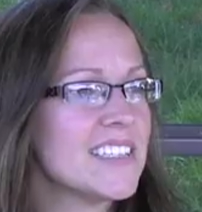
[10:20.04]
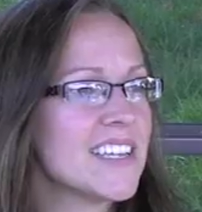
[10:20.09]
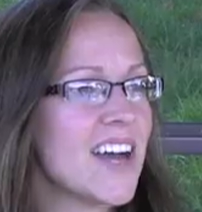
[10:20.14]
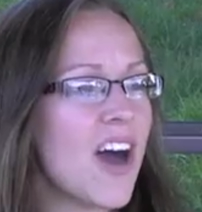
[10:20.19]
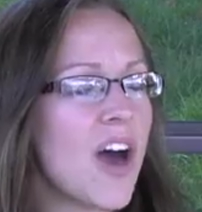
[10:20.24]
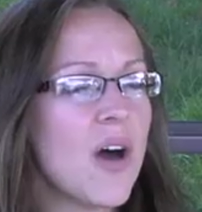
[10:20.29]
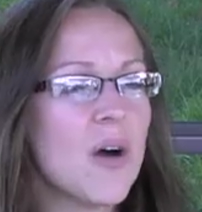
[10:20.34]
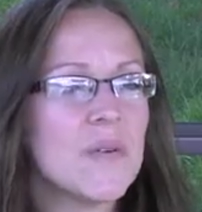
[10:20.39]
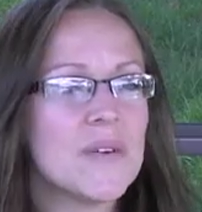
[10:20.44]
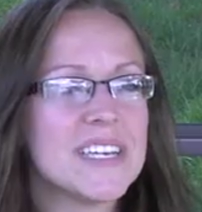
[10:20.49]
He's
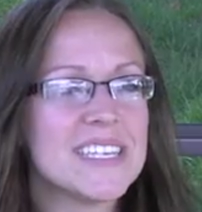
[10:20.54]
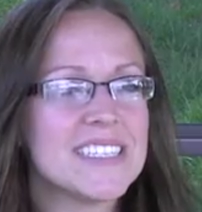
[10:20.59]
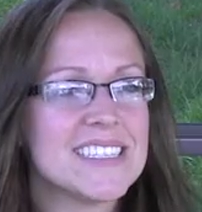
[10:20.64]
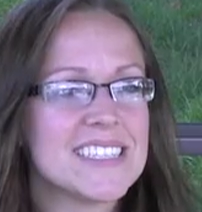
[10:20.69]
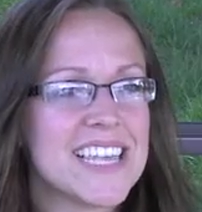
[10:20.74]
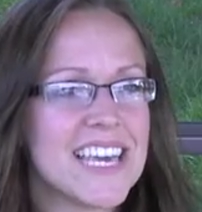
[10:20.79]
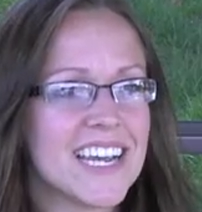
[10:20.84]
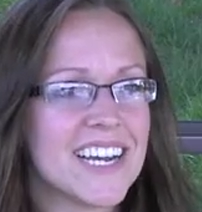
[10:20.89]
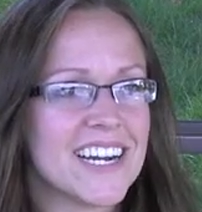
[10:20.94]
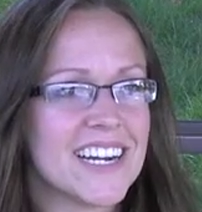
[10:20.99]
always
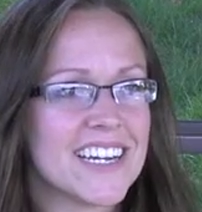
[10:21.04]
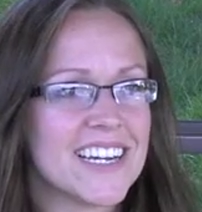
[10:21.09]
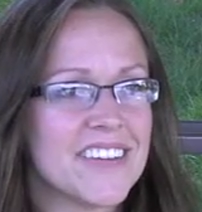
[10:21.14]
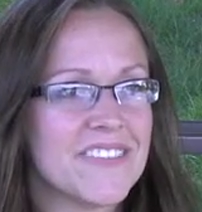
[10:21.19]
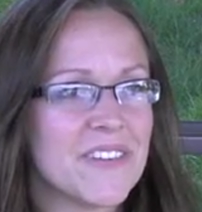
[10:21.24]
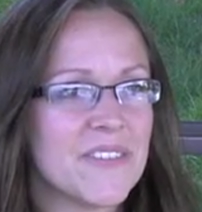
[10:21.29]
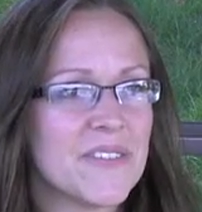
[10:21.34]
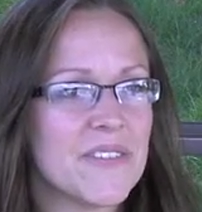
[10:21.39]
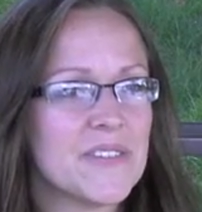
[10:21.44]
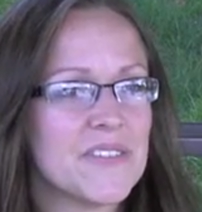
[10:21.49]
there,
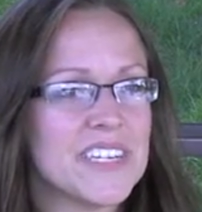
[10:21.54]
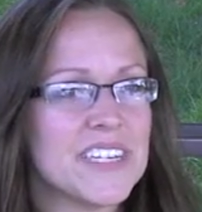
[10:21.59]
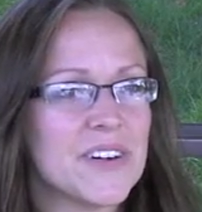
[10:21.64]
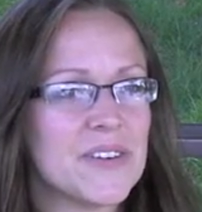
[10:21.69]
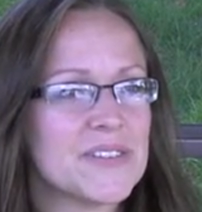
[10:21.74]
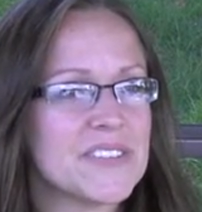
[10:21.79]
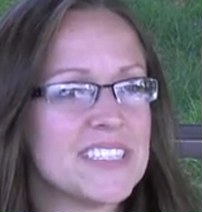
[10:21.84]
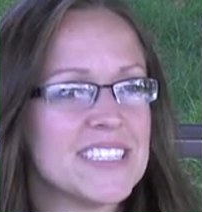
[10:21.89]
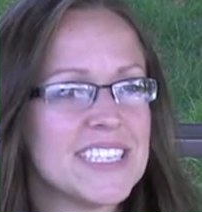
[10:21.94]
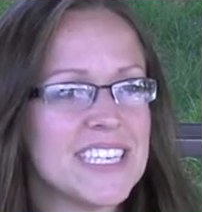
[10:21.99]
even when we
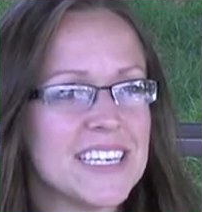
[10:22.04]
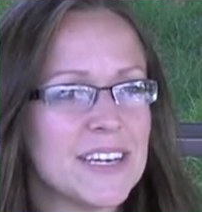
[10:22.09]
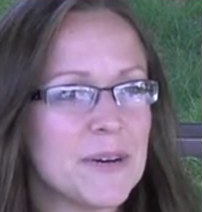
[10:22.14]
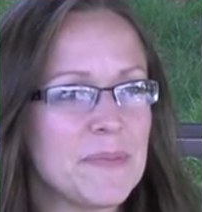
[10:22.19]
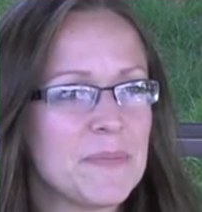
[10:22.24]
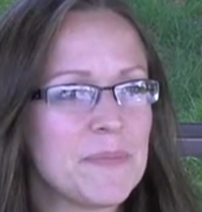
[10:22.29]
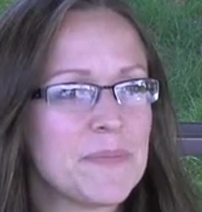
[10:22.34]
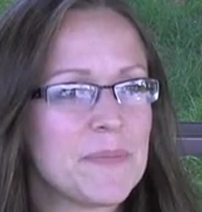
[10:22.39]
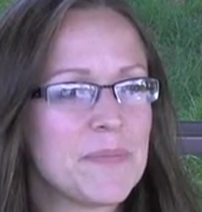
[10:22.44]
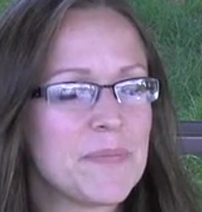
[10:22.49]
don't see
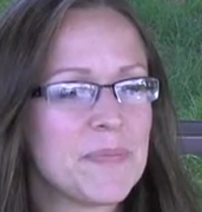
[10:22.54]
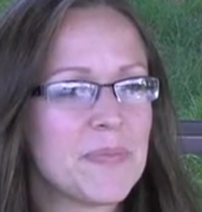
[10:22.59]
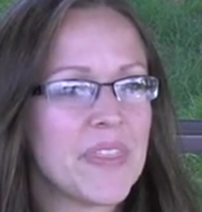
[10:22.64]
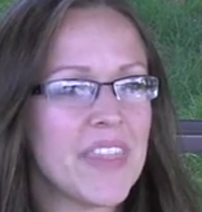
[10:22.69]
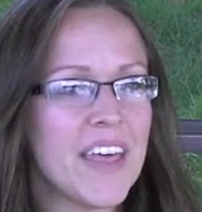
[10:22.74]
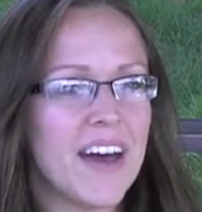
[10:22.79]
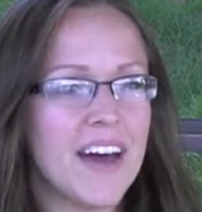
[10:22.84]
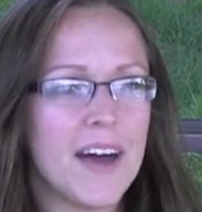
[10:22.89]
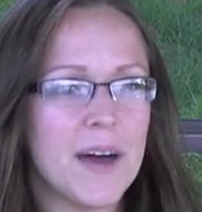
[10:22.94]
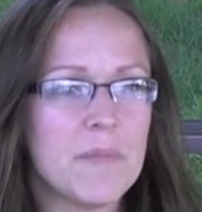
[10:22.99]
Him,
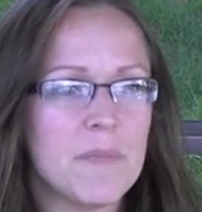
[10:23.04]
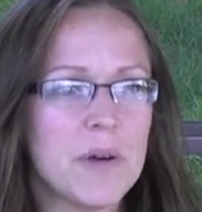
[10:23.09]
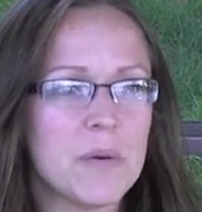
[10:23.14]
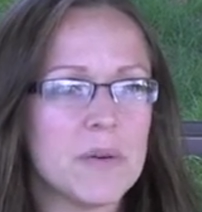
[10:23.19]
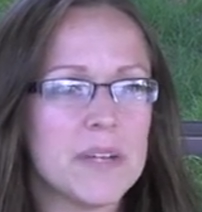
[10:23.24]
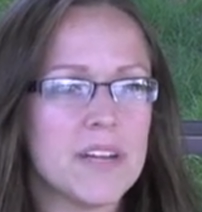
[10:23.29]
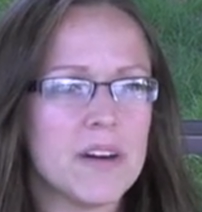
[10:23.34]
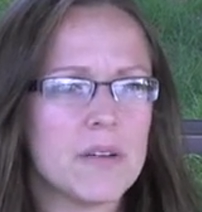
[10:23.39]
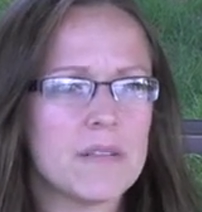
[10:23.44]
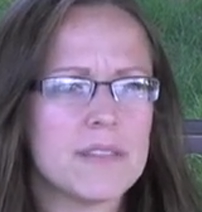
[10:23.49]
and
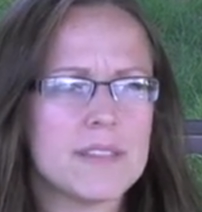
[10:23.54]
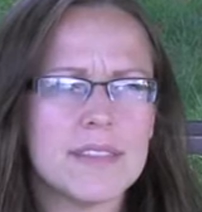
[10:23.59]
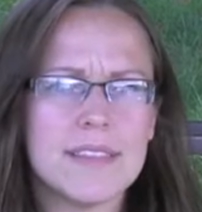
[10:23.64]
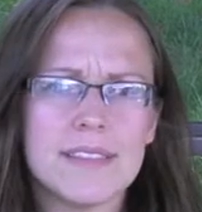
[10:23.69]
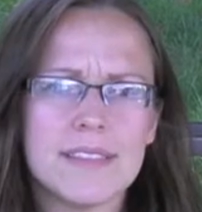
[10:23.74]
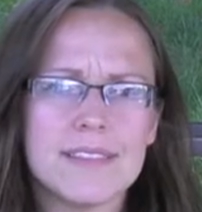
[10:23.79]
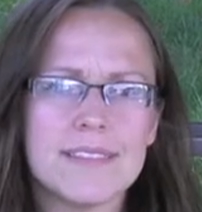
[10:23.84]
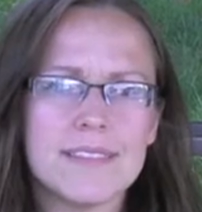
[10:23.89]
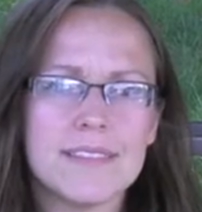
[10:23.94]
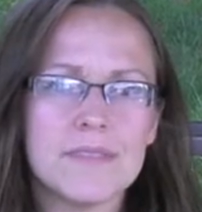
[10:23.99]

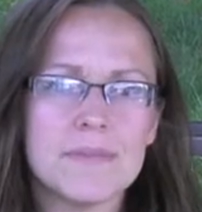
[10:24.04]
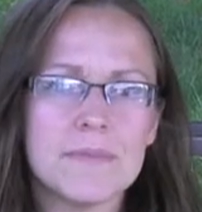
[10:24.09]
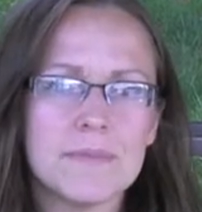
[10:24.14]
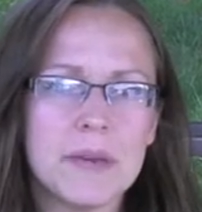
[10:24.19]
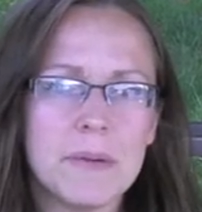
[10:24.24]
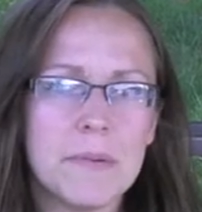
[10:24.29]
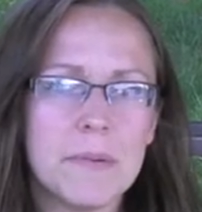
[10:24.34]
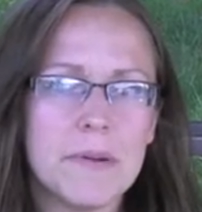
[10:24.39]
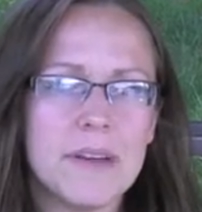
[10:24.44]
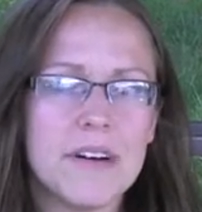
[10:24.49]

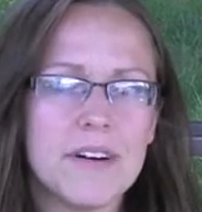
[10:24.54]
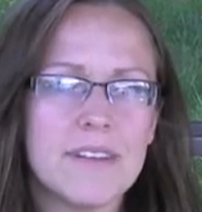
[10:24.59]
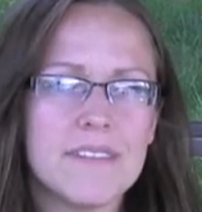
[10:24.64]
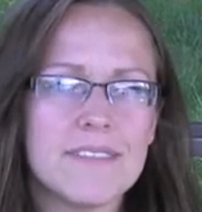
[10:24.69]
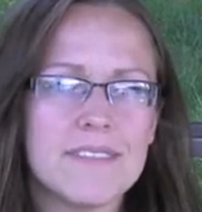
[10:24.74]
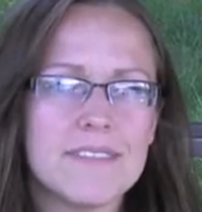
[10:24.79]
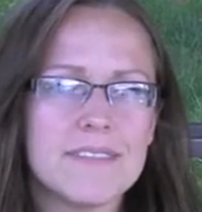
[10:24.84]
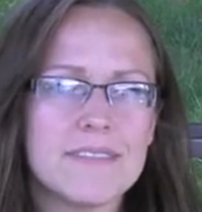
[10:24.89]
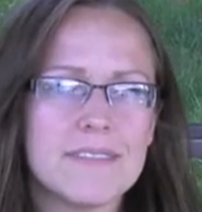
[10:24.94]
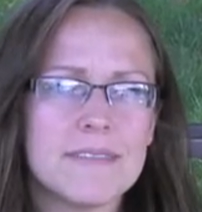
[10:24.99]
maybe we
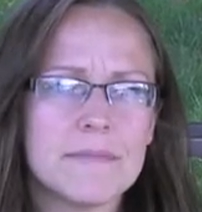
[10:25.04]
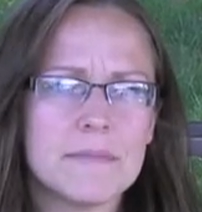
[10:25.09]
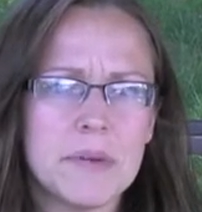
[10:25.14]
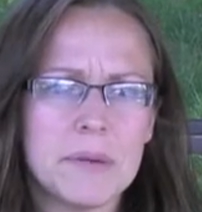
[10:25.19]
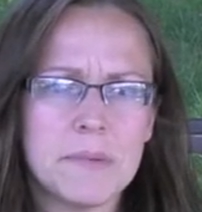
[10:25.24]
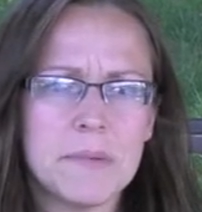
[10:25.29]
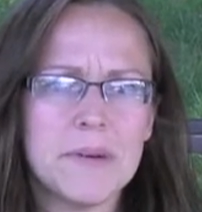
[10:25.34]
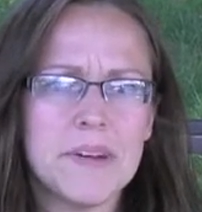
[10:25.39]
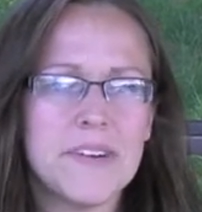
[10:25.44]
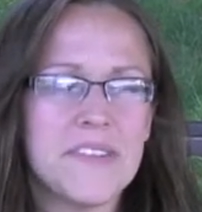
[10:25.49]

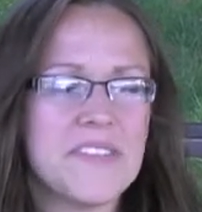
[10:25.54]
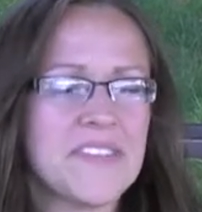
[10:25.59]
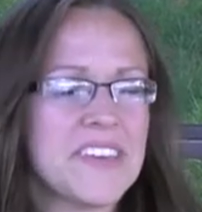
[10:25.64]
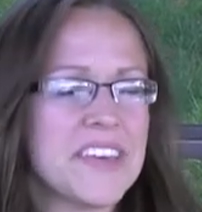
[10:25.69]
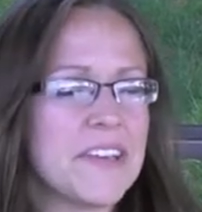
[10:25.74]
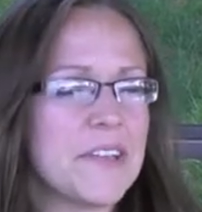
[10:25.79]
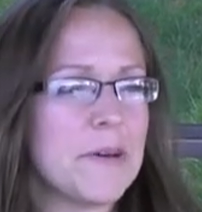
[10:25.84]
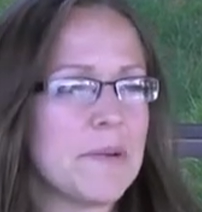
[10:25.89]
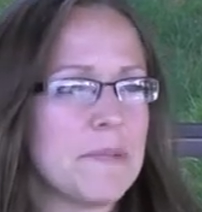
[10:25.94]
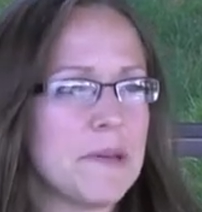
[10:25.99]
don't
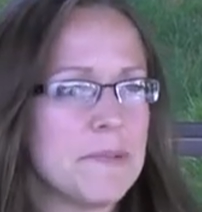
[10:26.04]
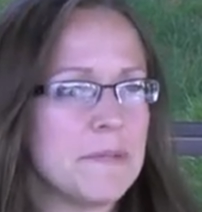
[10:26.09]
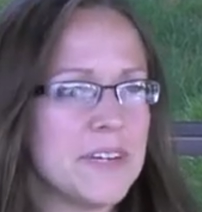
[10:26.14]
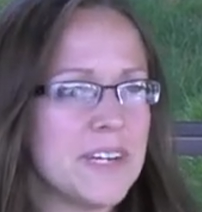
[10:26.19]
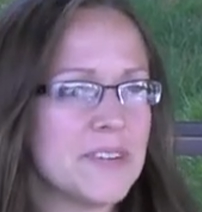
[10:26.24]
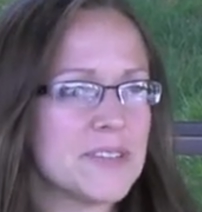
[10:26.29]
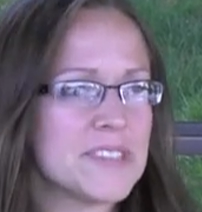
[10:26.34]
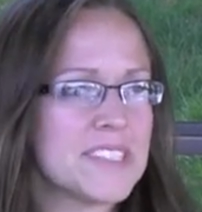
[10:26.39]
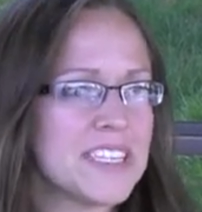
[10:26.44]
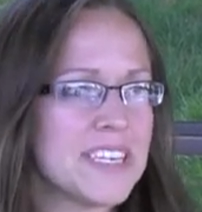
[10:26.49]
feel Him, maybe we
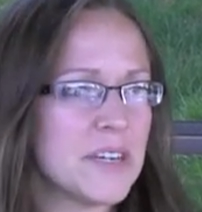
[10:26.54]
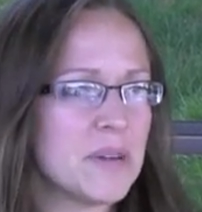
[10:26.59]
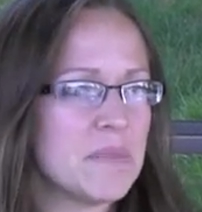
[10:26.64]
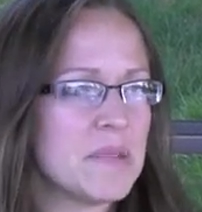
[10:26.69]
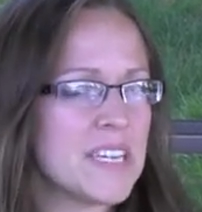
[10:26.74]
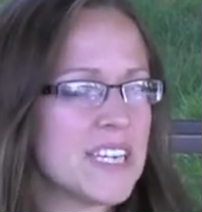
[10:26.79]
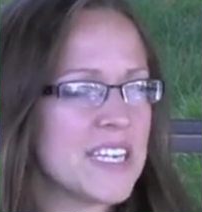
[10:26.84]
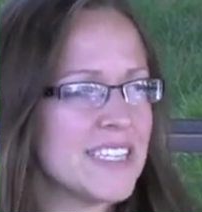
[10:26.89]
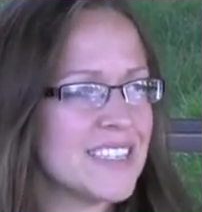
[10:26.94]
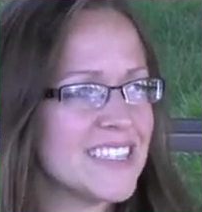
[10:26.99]
don't see Him,
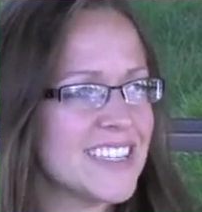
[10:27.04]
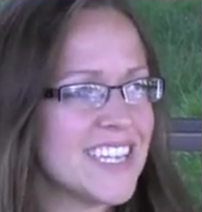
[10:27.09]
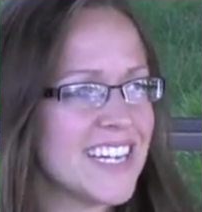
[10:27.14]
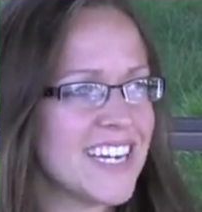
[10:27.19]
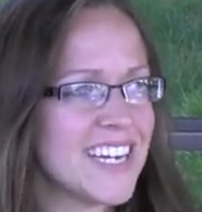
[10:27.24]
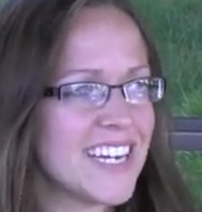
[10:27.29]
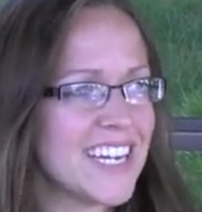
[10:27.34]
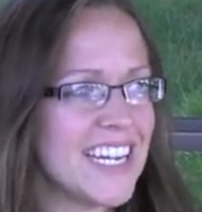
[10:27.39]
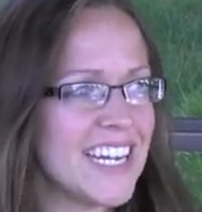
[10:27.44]
but He's there.